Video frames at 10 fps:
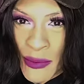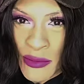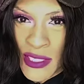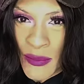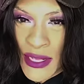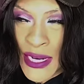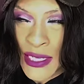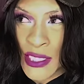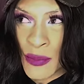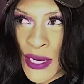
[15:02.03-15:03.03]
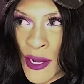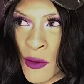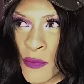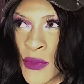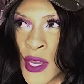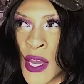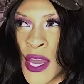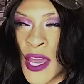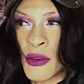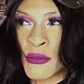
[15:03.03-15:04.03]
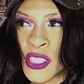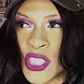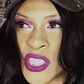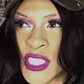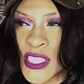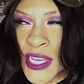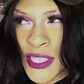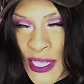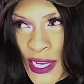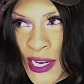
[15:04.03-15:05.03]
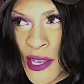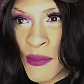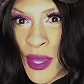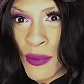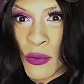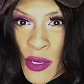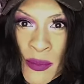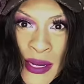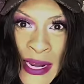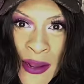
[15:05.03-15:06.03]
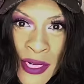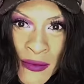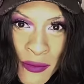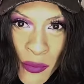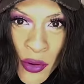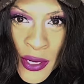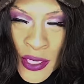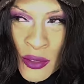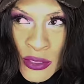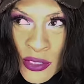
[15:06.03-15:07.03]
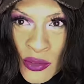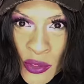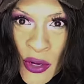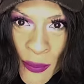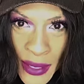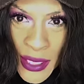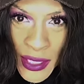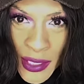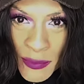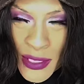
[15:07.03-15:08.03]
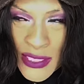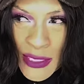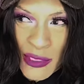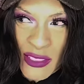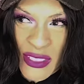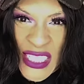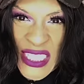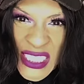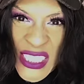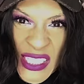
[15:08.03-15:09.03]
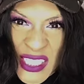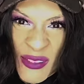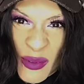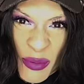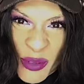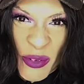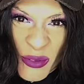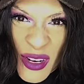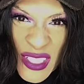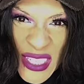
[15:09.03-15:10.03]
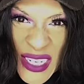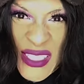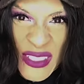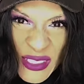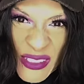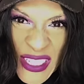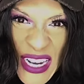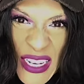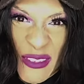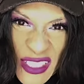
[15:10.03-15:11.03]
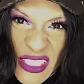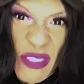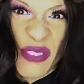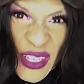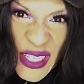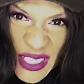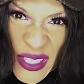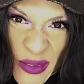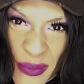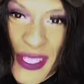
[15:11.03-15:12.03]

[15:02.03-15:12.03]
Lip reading: It was something I need to put out. And when she said that, it made me want to put it out even more and go to the studio and make it, because I'm just was like, oh, I just want to prove you wrong that I can do it and I don't need your fucking help.